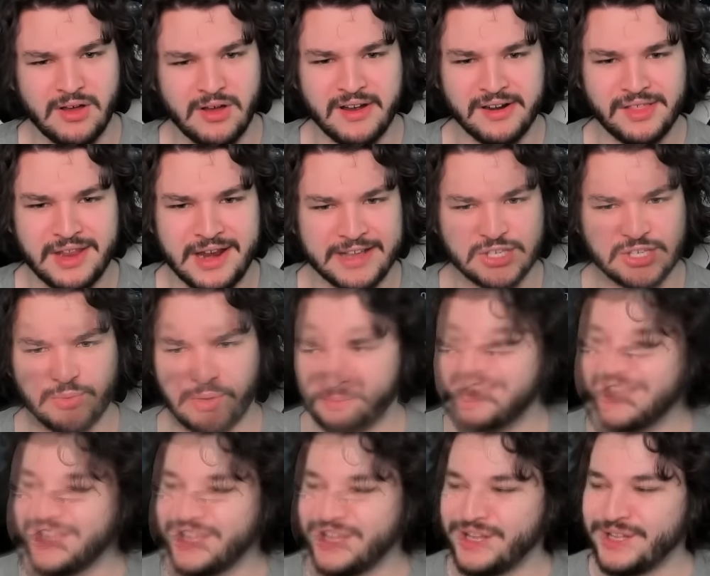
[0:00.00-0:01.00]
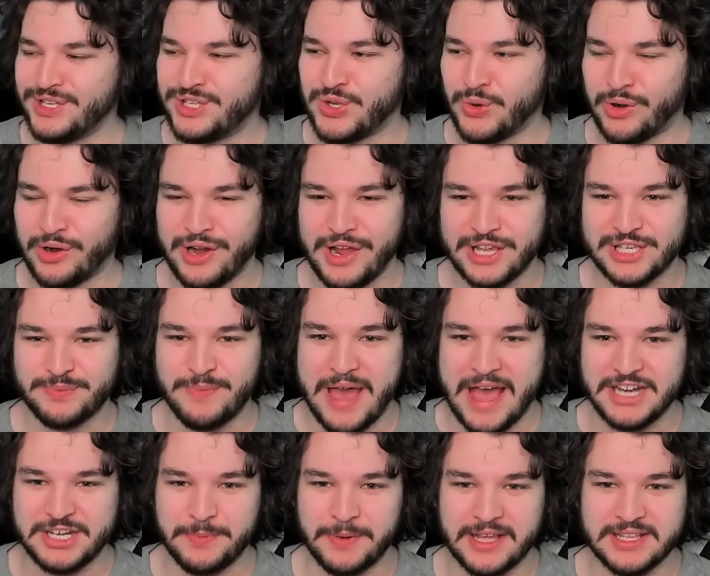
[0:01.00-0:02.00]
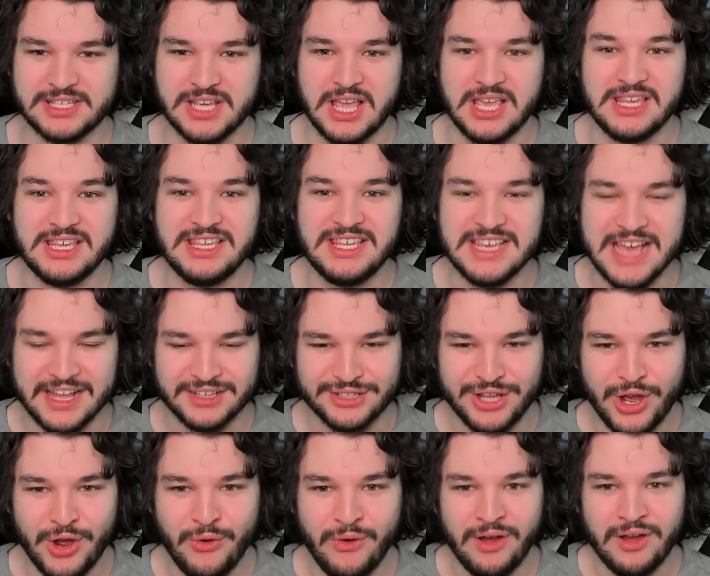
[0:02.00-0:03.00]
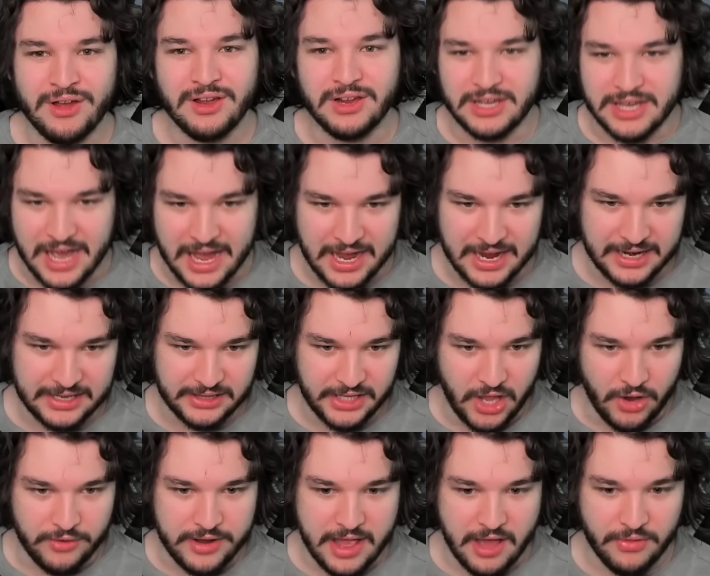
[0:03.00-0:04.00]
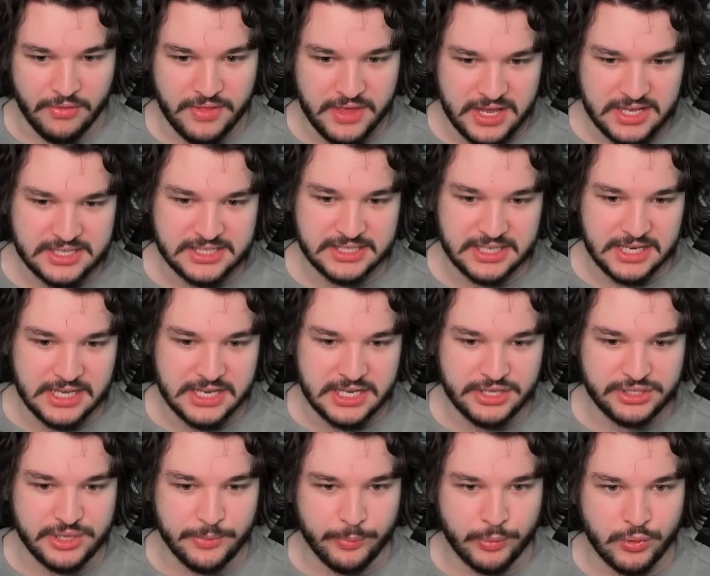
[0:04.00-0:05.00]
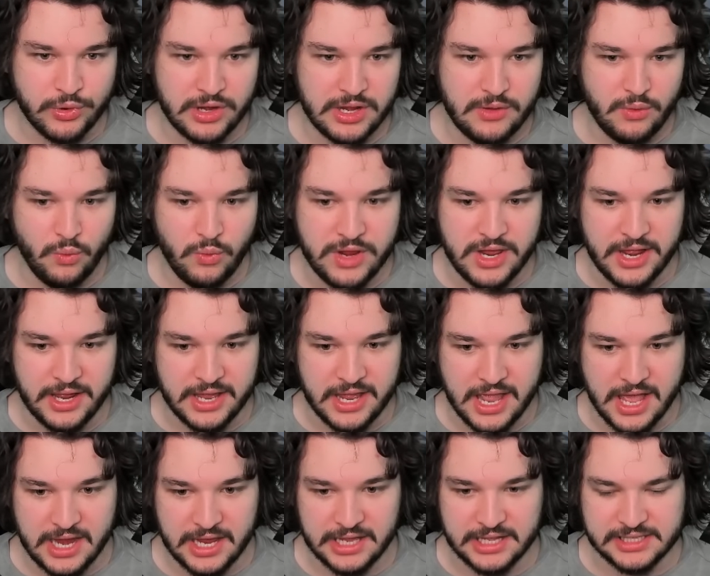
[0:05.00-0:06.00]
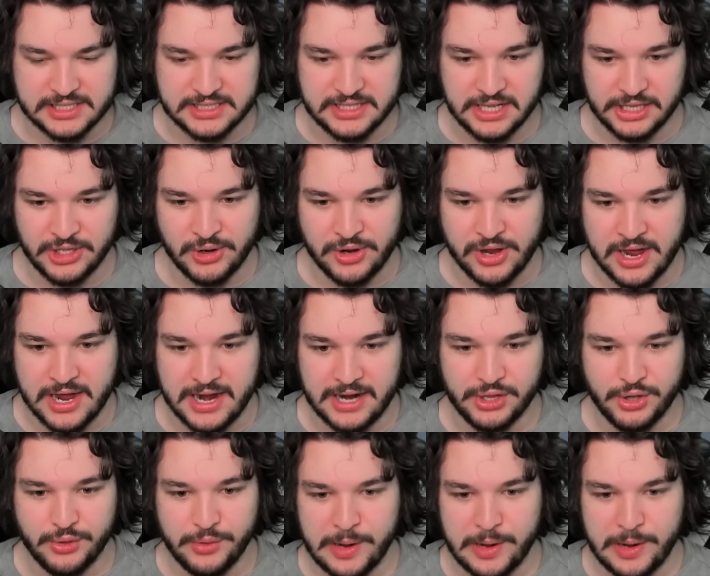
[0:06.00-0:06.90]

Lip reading: On to the next one. Into our next matchup against Yellow Kylo. Now, this is a pretty weak hand against Yellow Kylo.